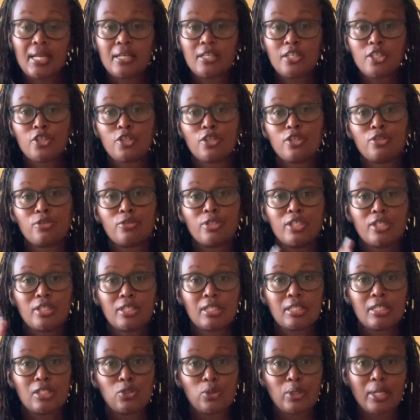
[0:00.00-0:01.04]
addition to
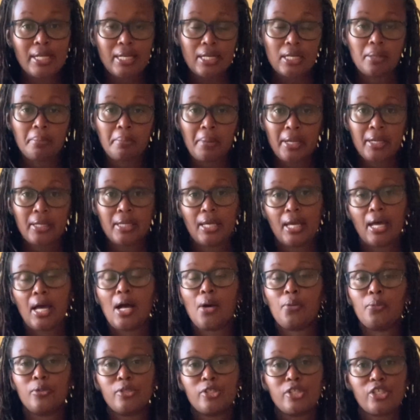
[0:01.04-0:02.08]
just to cleaning my gear,
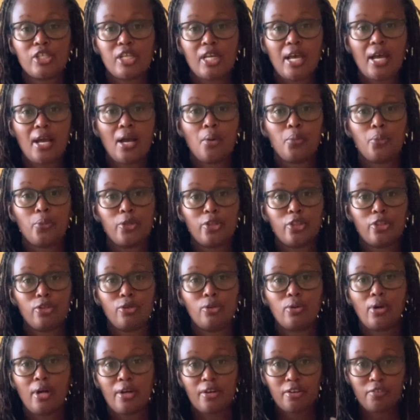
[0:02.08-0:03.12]
I will share with
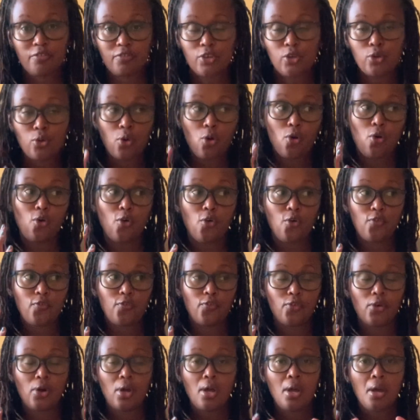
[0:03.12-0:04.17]
you a review of
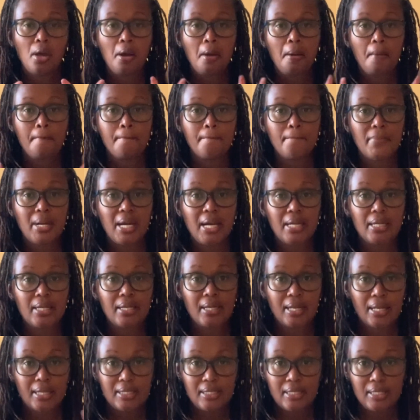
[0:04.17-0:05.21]
my
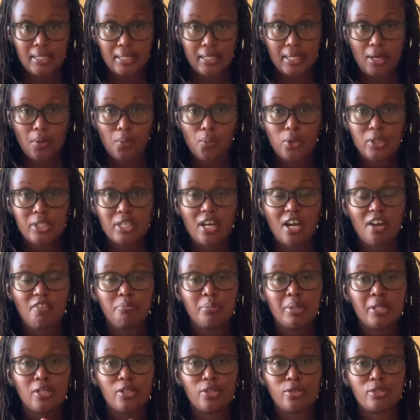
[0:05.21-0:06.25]
riding gear, what I have
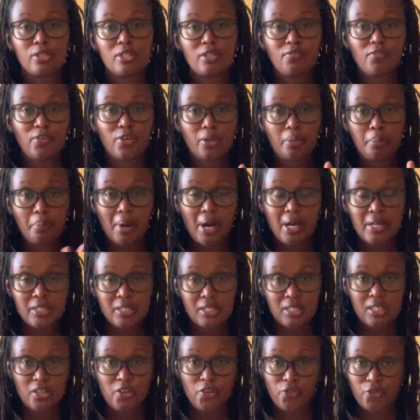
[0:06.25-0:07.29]
been using for the past
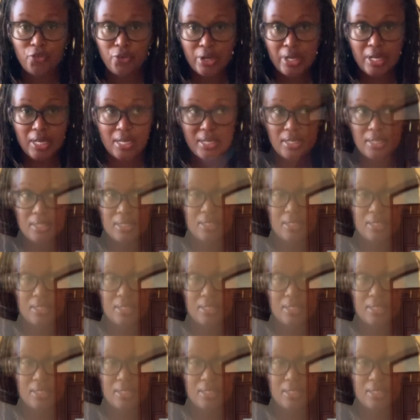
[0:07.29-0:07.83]
3 years.